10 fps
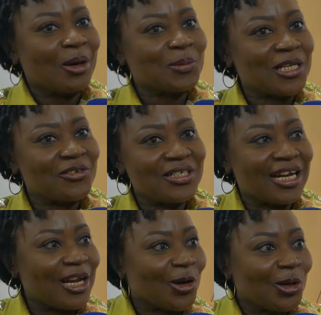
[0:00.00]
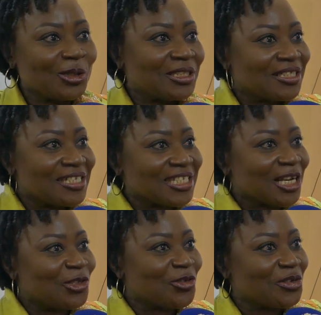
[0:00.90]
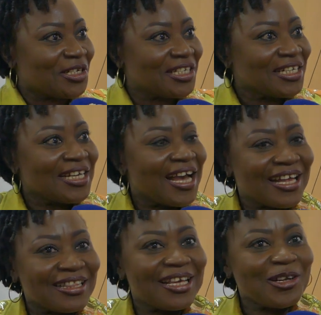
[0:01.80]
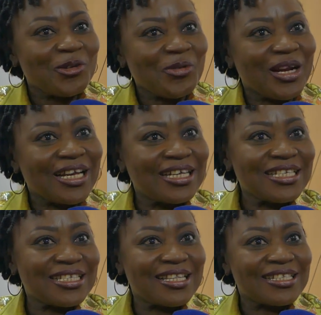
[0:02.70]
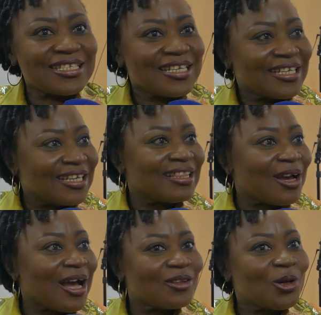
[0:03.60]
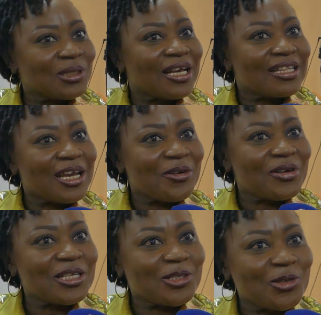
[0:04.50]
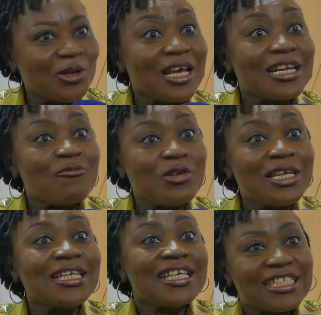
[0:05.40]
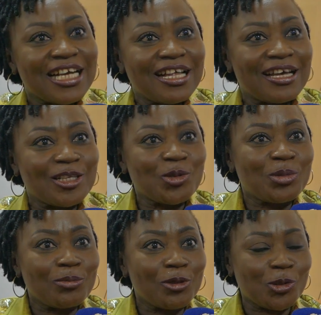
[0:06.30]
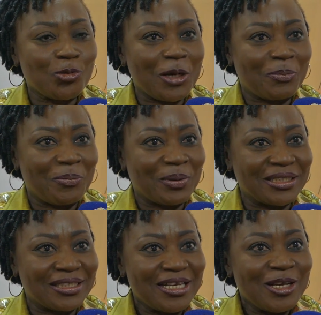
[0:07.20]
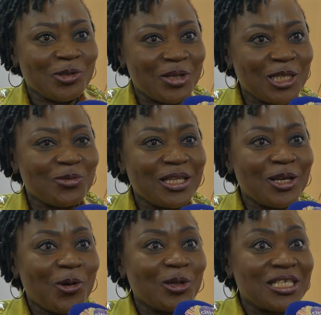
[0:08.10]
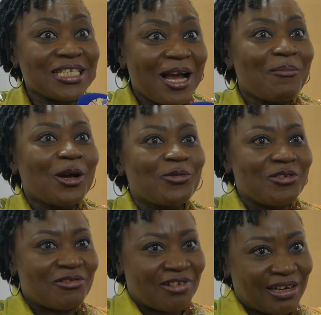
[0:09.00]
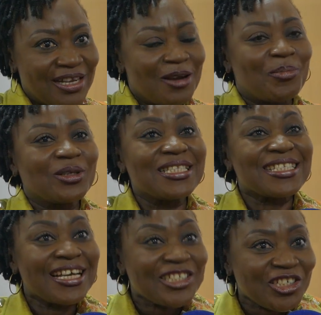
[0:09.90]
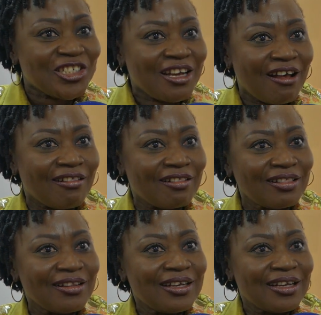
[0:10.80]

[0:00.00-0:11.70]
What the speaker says: obstetric gynecology, surgery, and then you realize that at all the other areas you don't. And we need each other to be able to work properly. So that's why the college has come out with clear, intentional,